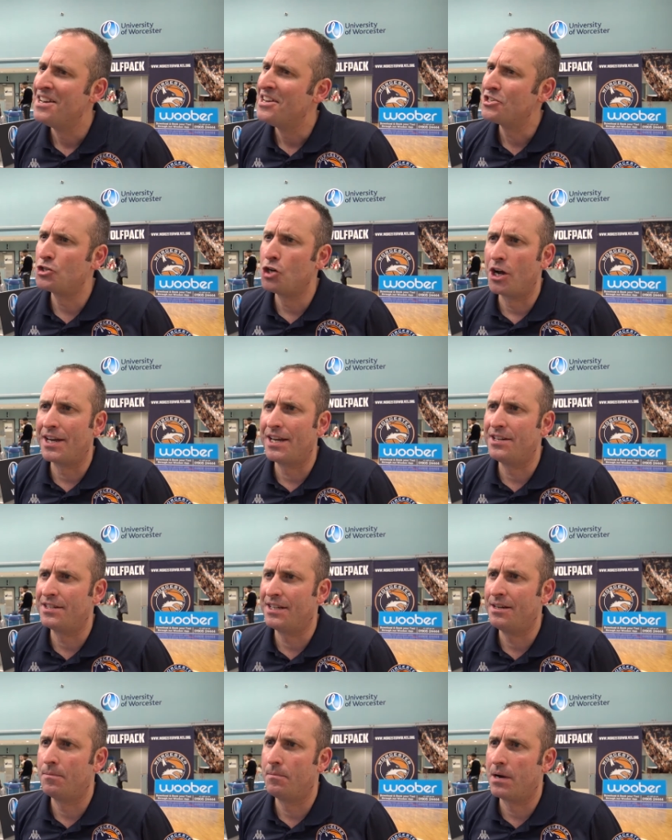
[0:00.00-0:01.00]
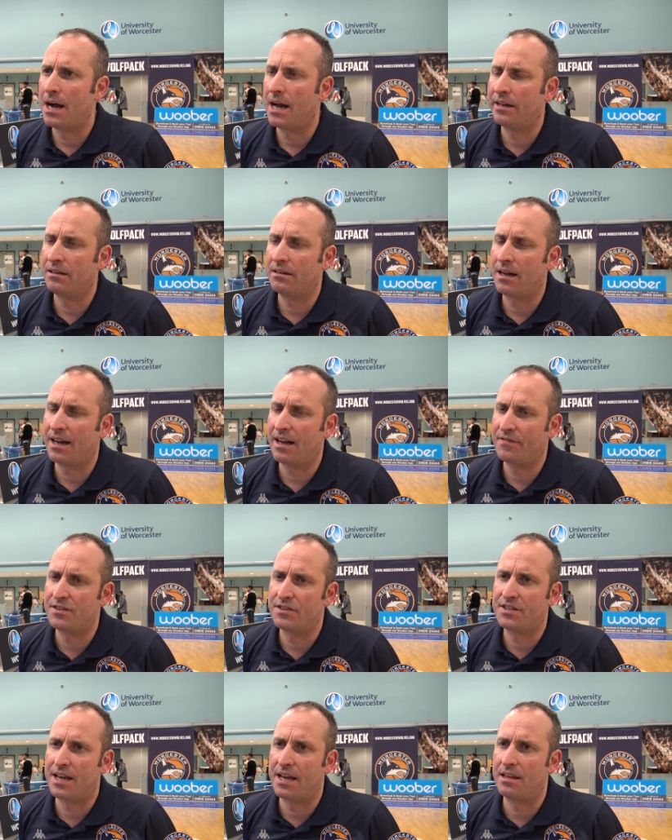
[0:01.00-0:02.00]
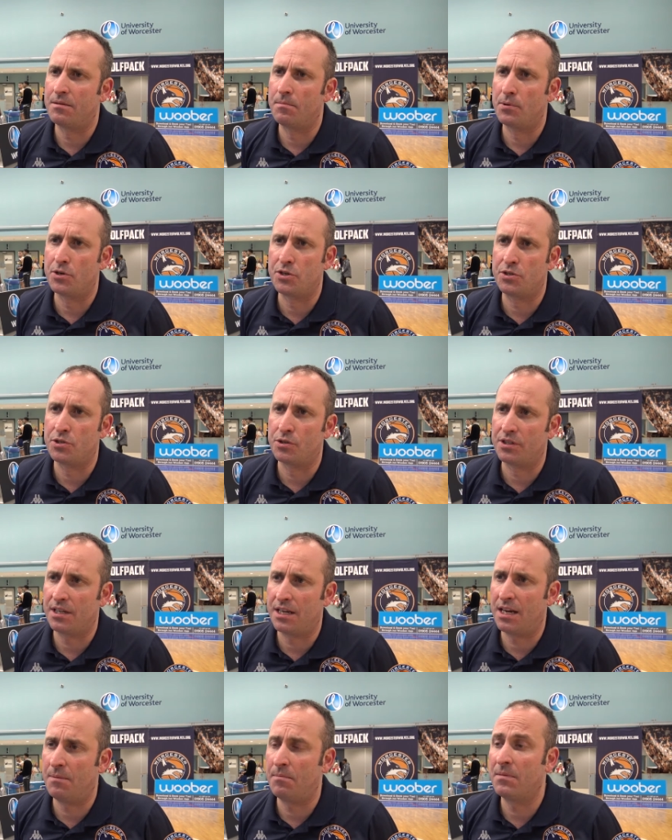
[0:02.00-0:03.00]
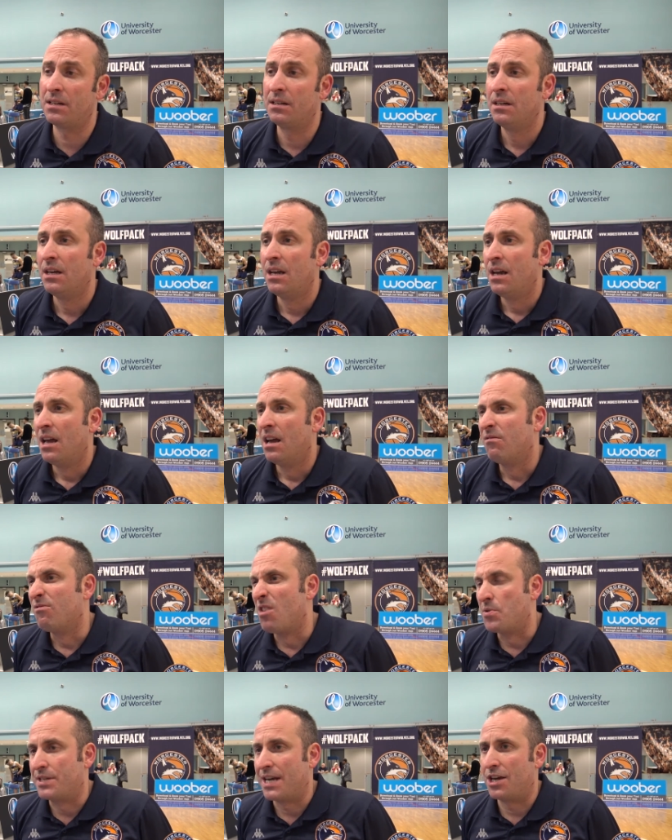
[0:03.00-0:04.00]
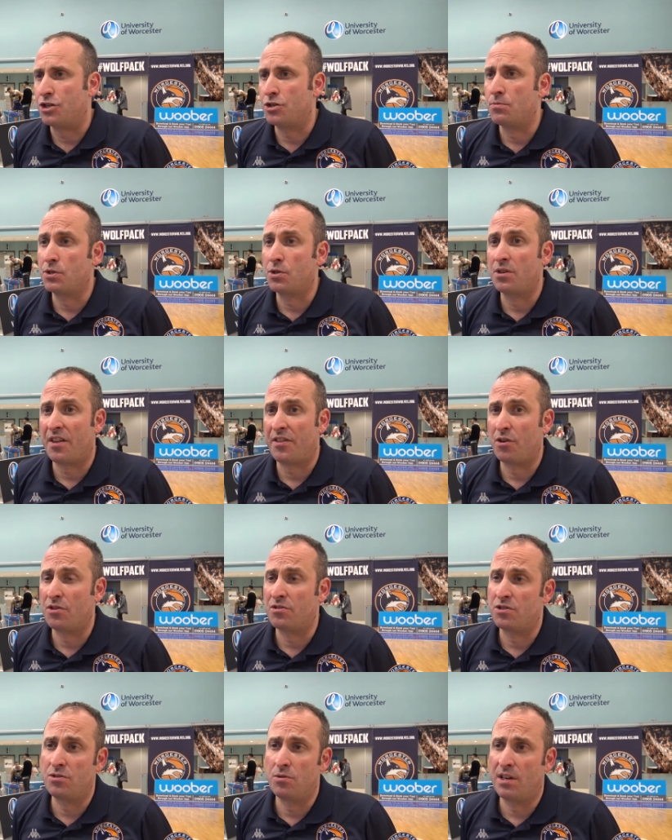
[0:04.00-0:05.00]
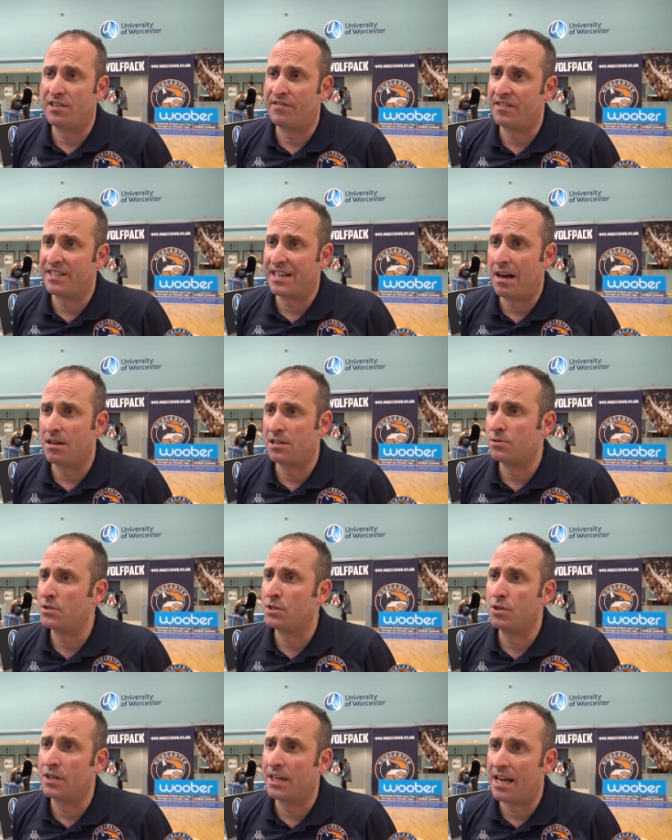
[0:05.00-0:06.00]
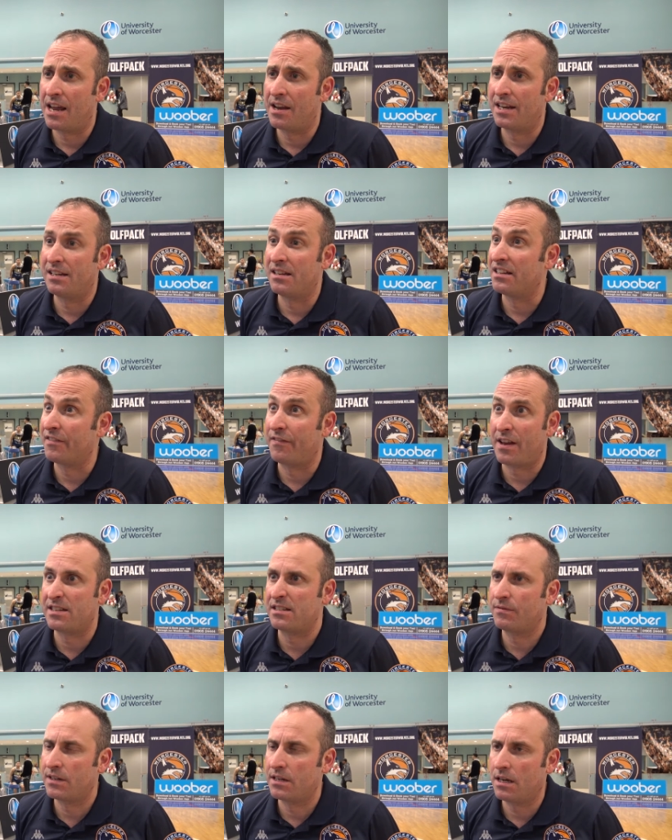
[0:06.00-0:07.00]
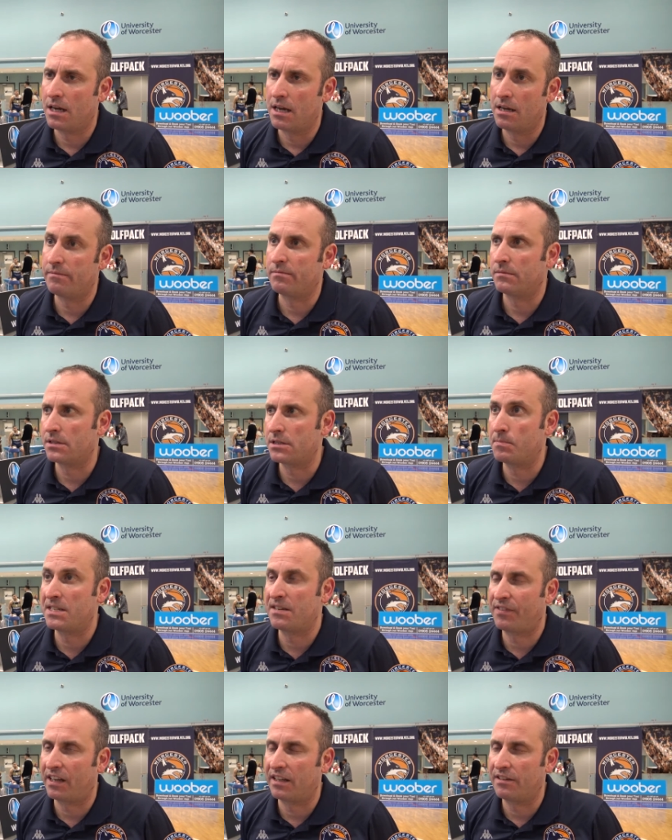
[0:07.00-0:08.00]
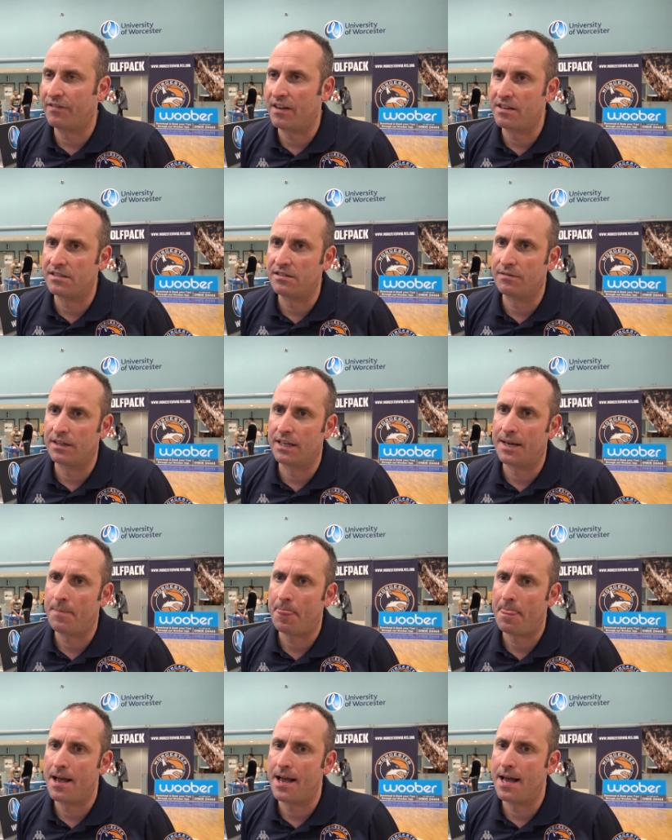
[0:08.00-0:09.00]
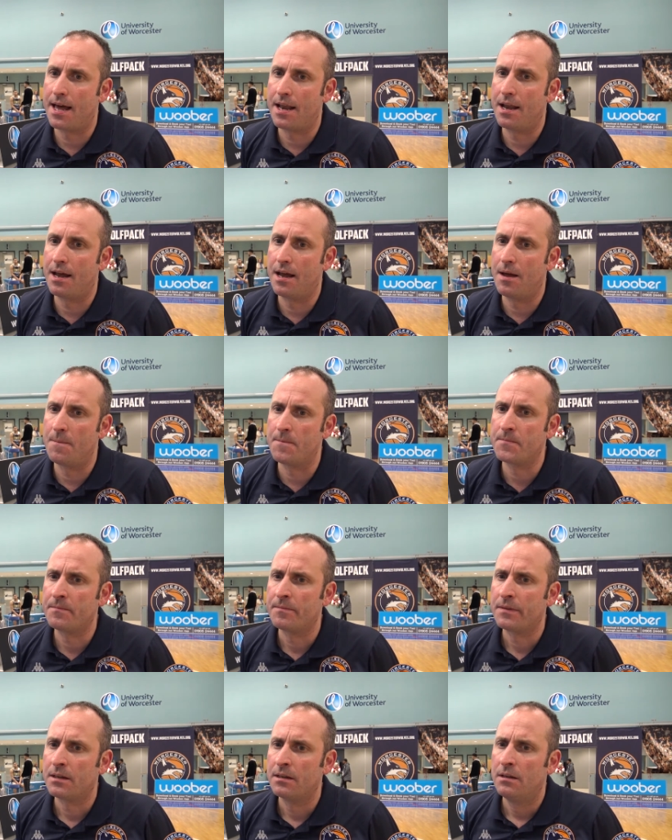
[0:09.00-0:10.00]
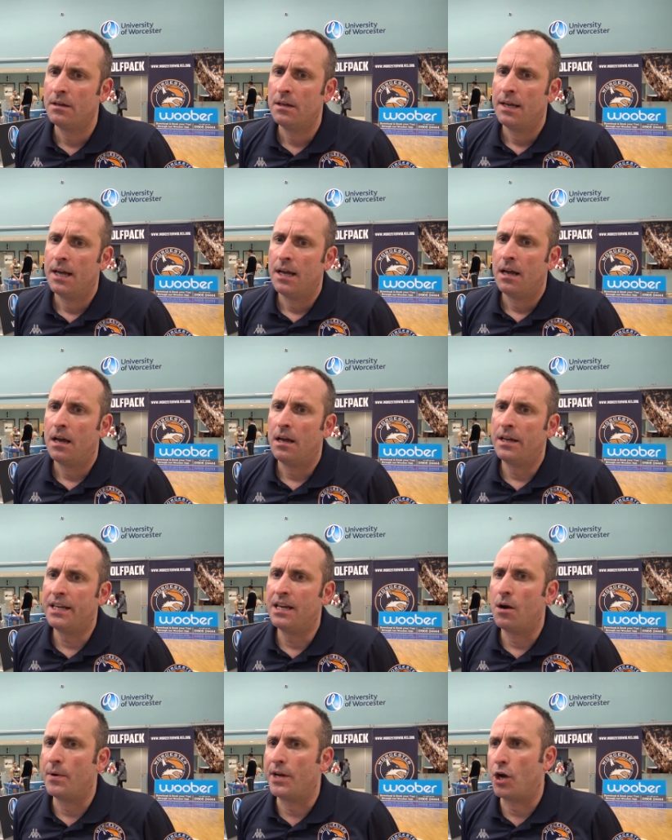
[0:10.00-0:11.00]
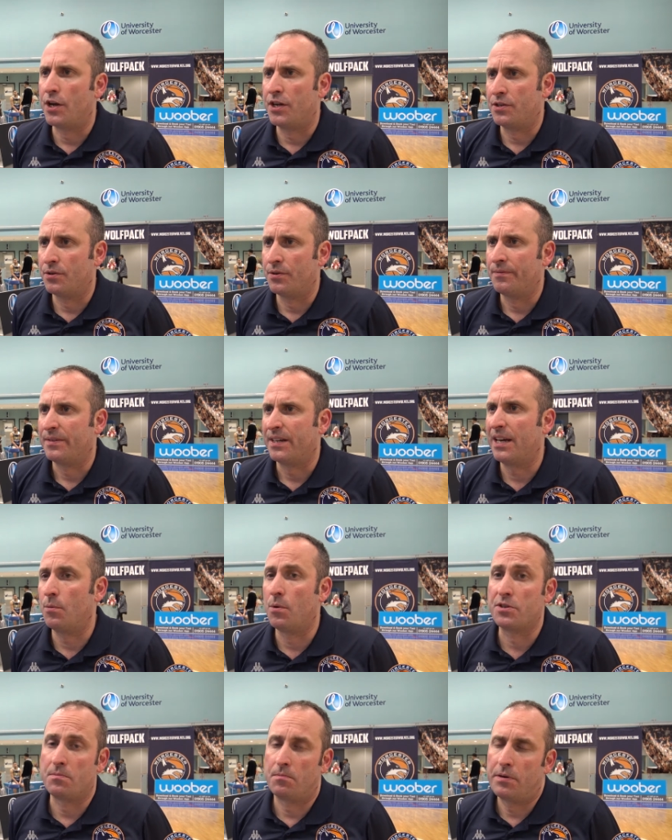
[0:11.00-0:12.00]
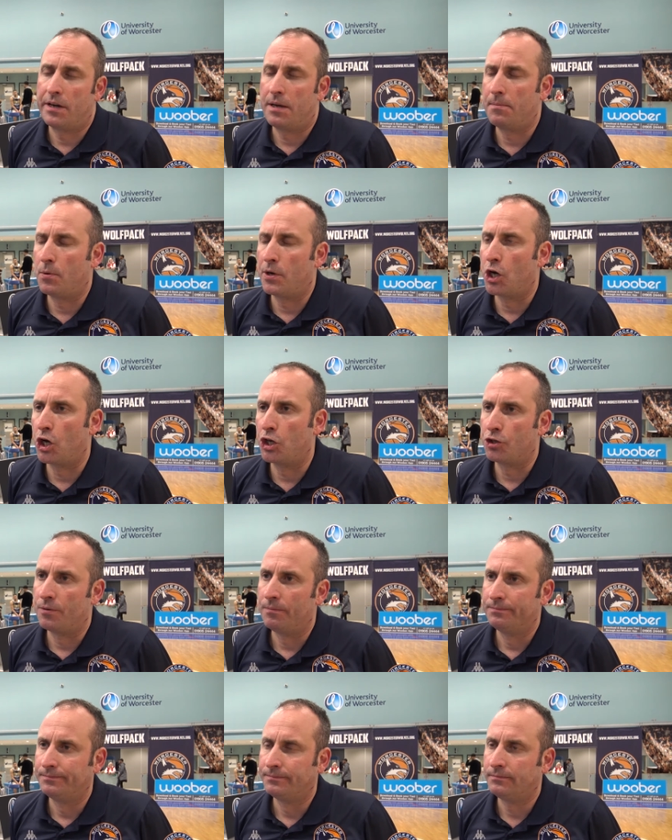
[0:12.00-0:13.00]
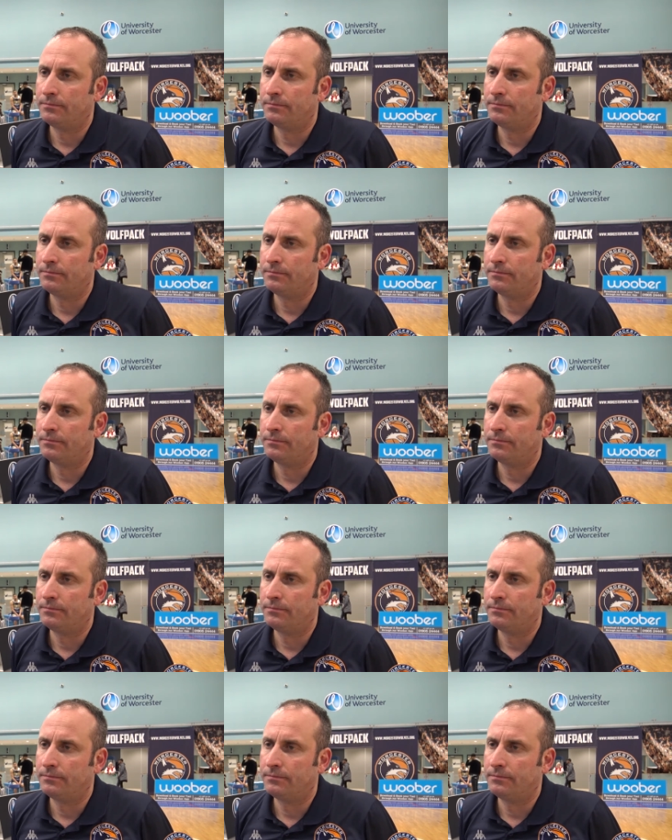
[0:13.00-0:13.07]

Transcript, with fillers: it's not easy, but I, I have to say the boys dug deep. Rotation was good. I thought Julius Van Sales was good again, and defensively, uh, specifically defensively. And um, you know, we got it done. It wasn't pretty, but we got it done